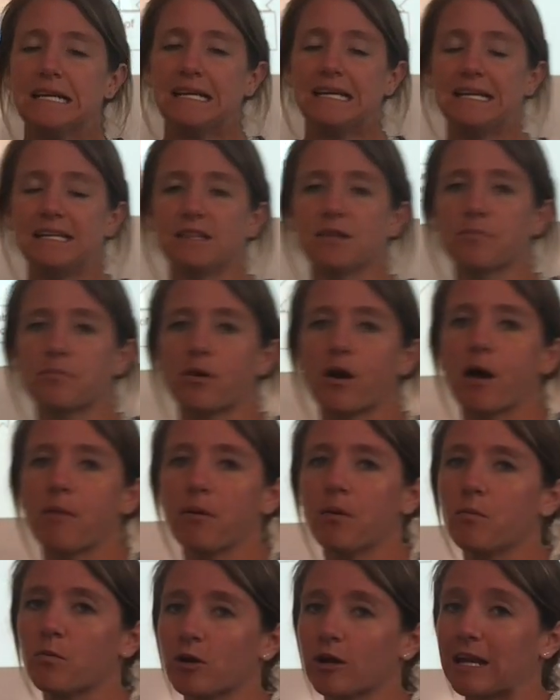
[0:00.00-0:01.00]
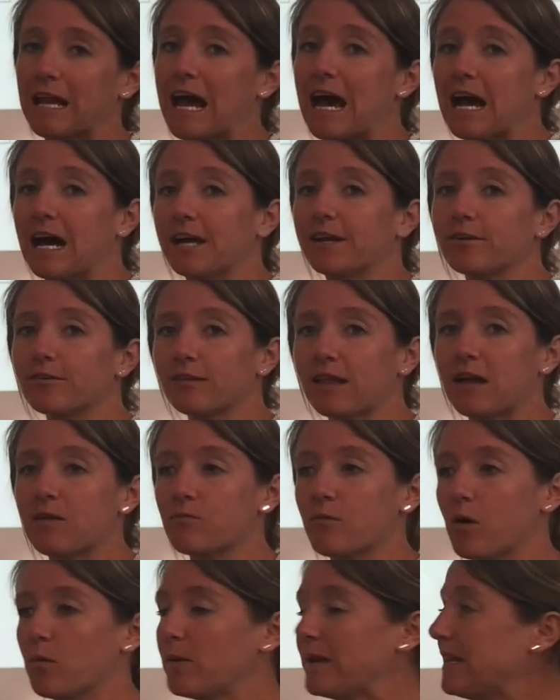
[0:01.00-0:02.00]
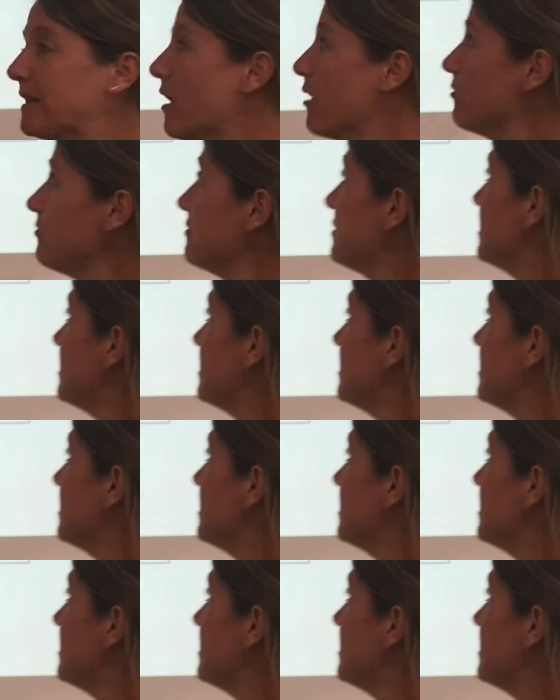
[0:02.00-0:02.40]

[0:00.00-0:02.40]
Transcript: In the problem, we're going to underline what we know.